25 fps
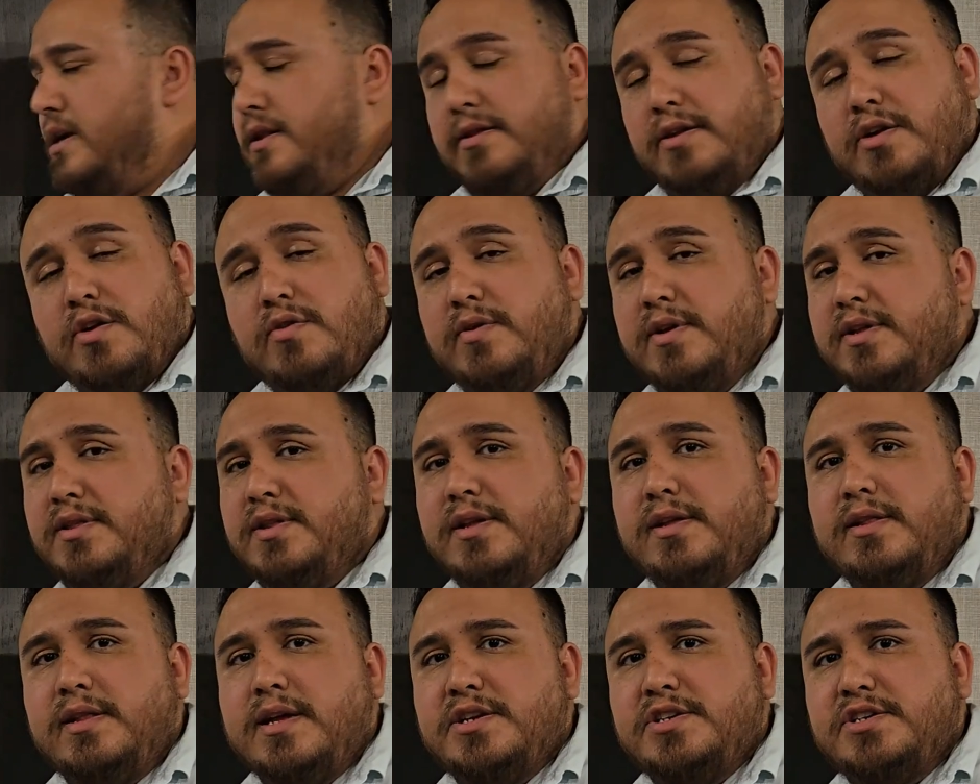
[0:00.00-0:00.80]
And the only
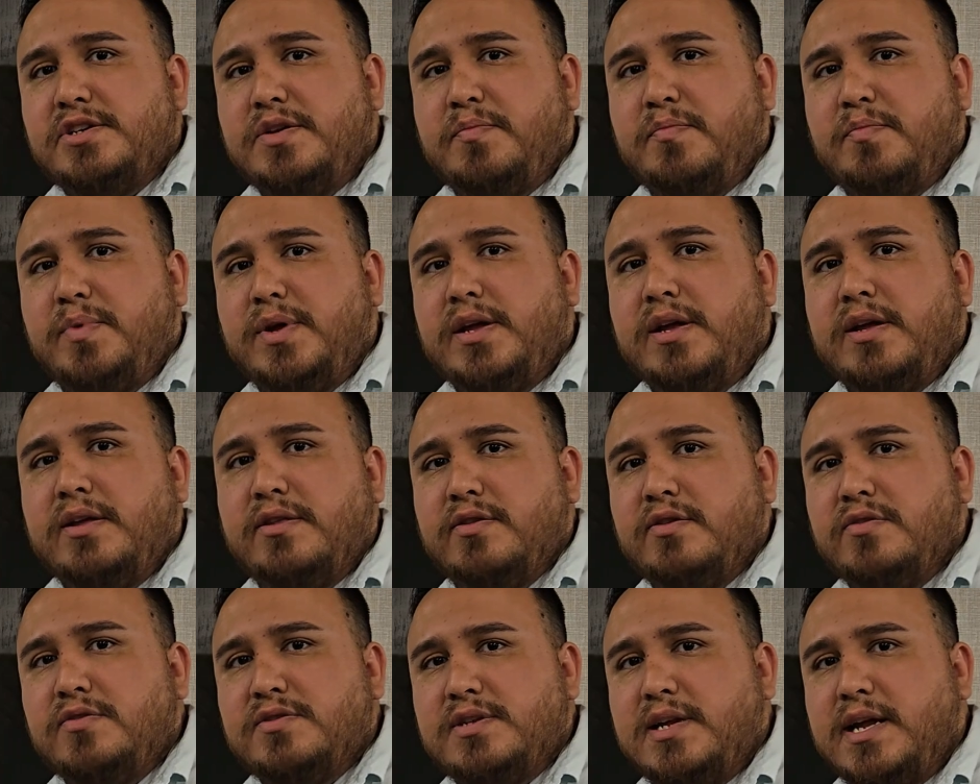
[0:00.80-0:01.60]
thing that should be
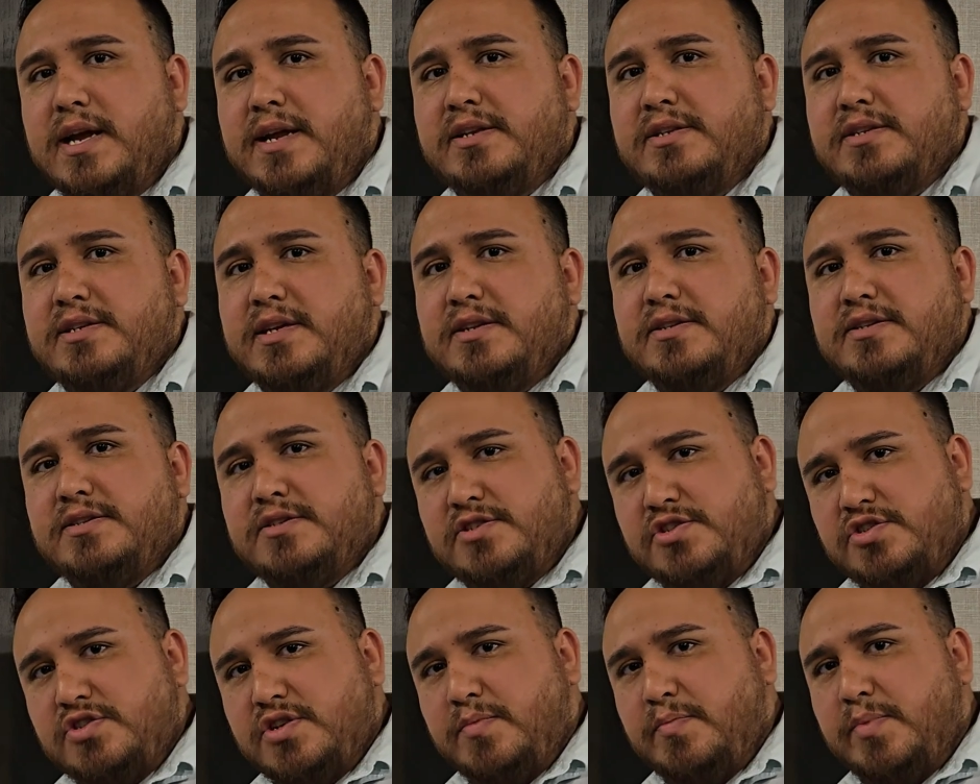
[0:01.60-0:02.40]
in those line
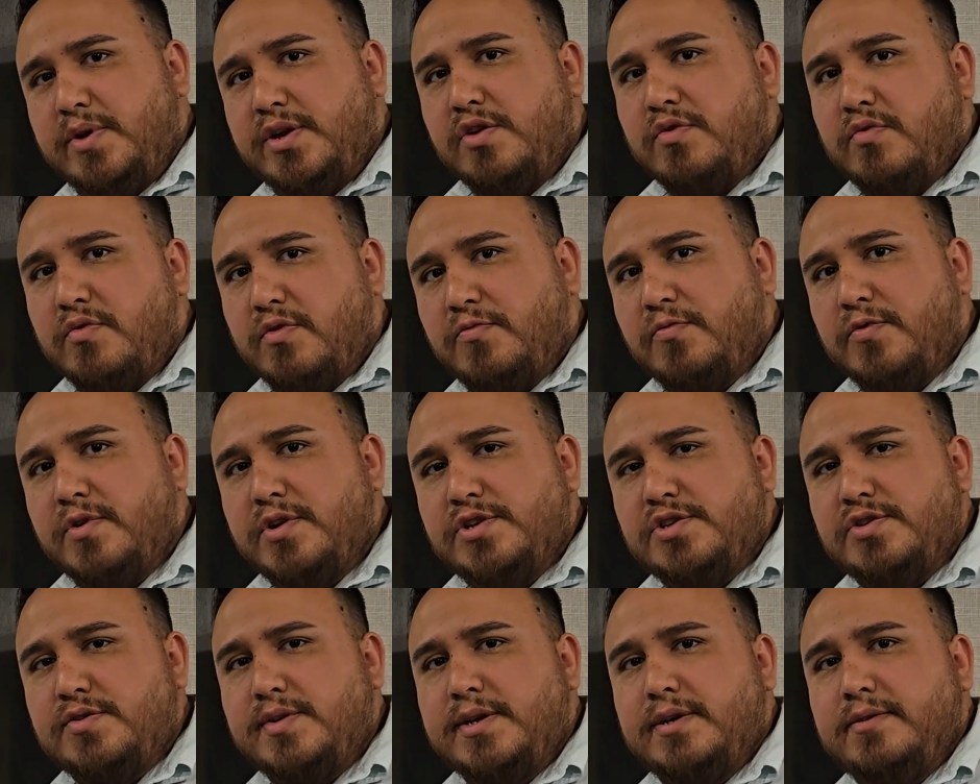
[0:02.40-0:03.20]
sets should be your
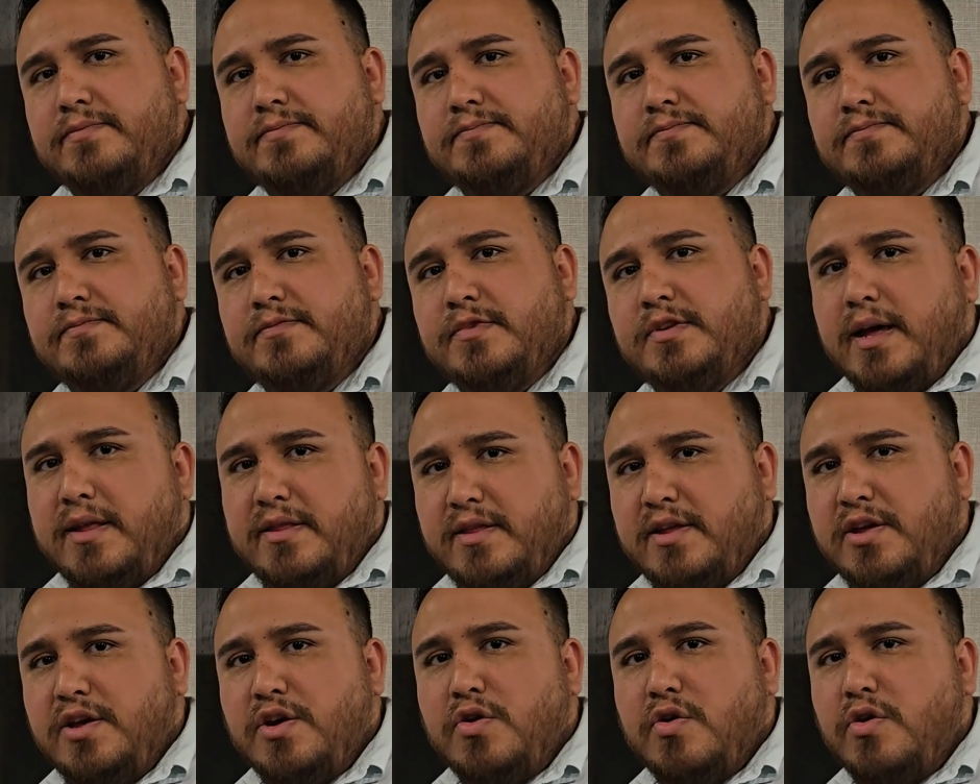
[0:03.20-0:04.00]
refrigerant
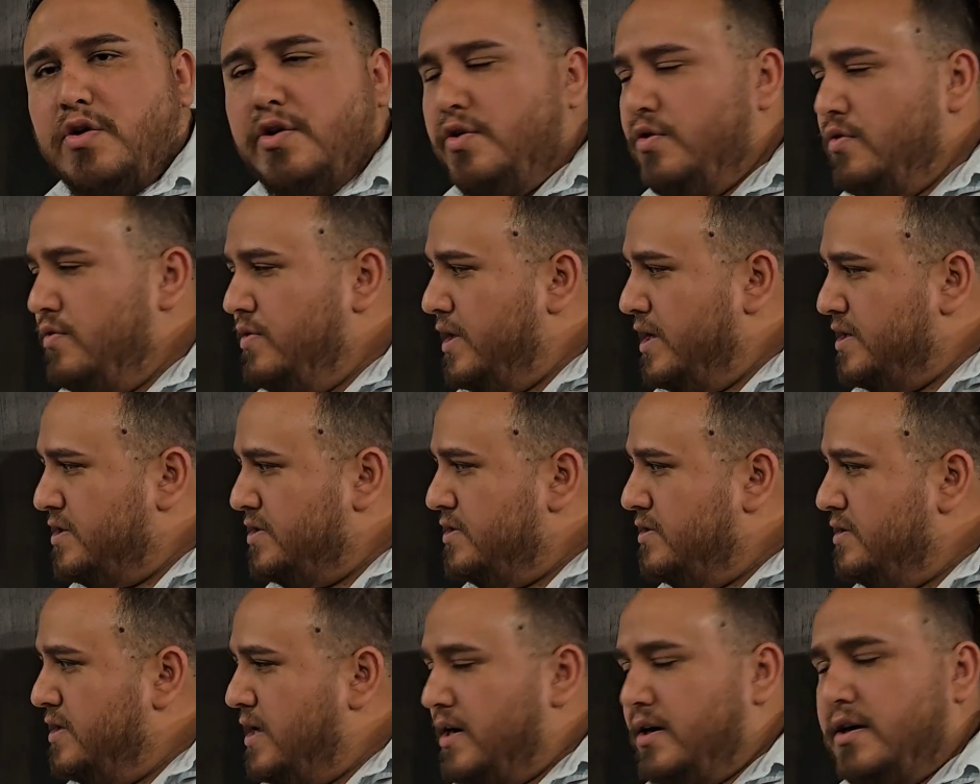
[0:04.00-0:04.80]
and the oil
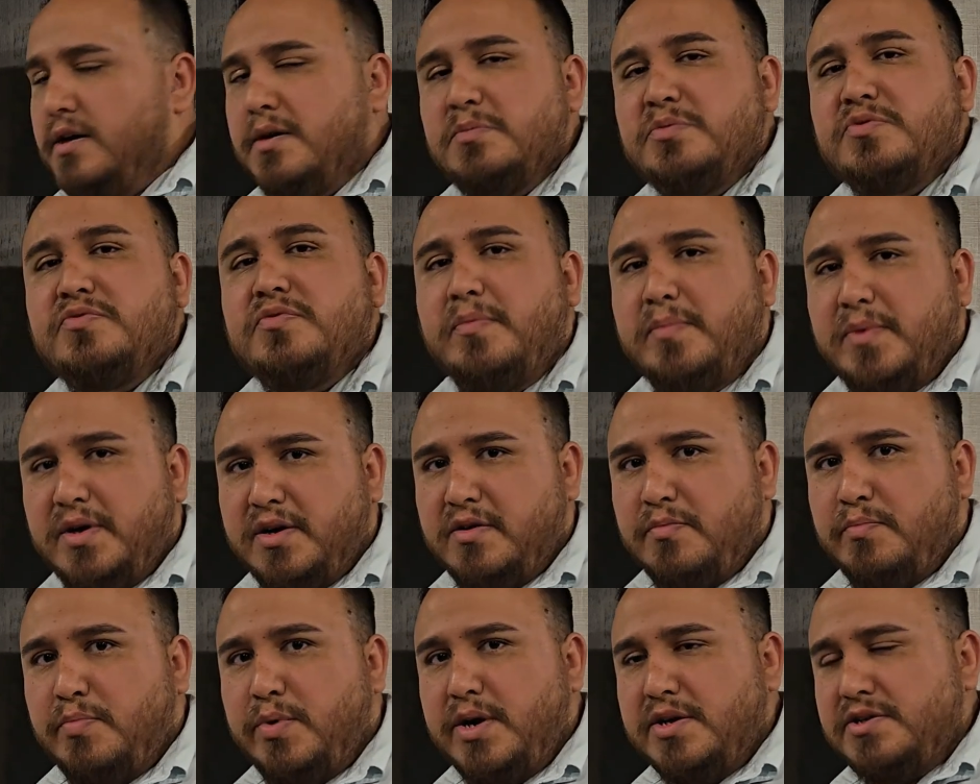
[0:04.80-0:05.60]
that comes from the
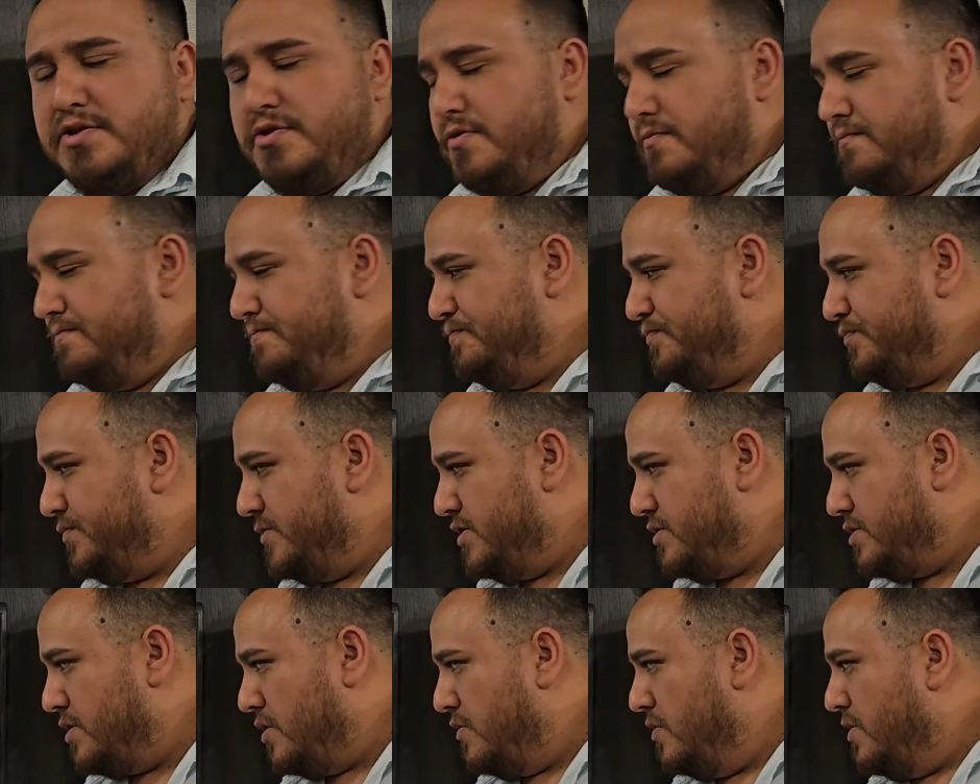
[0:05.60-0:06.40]
compressor.
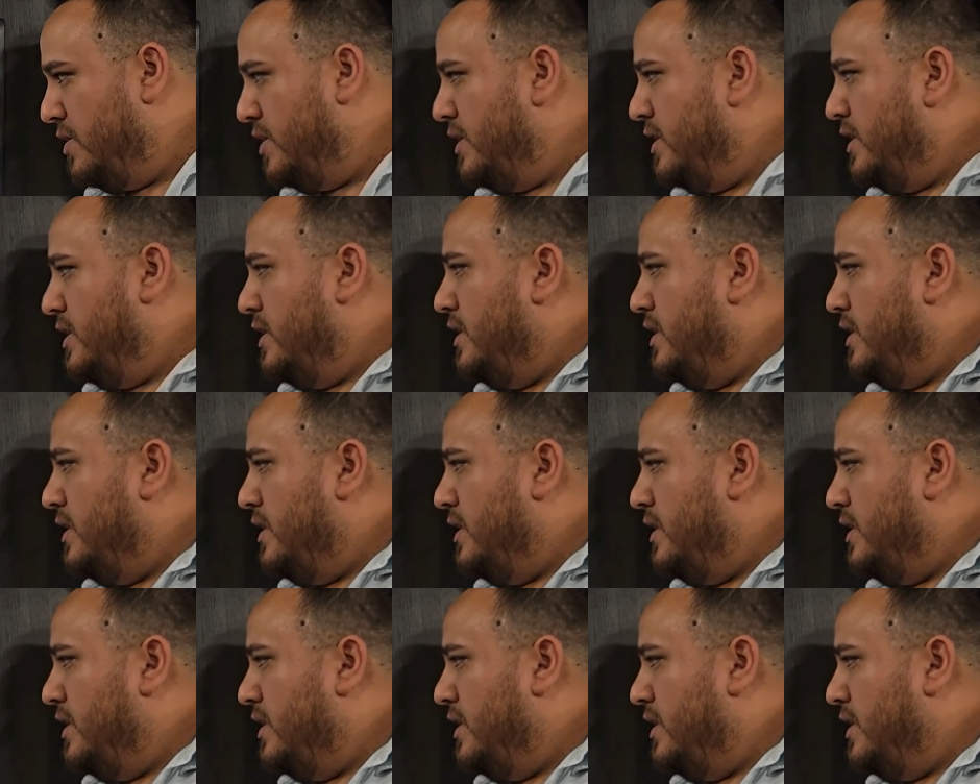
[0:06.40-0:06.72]
So